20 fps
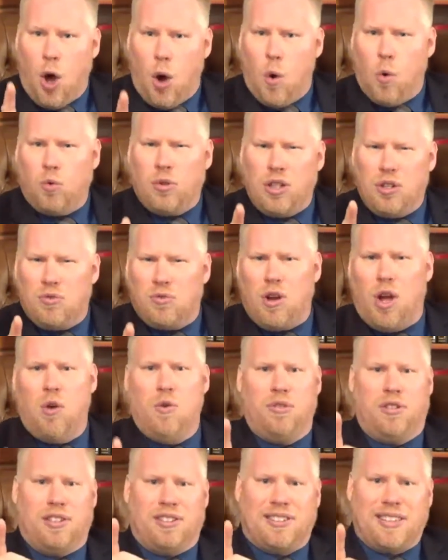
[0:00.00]
only
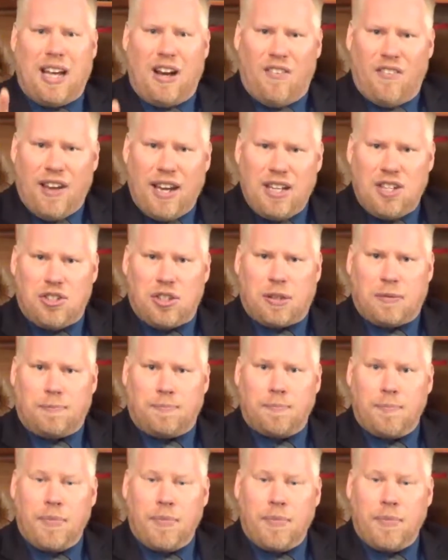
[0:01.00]
road to salvation.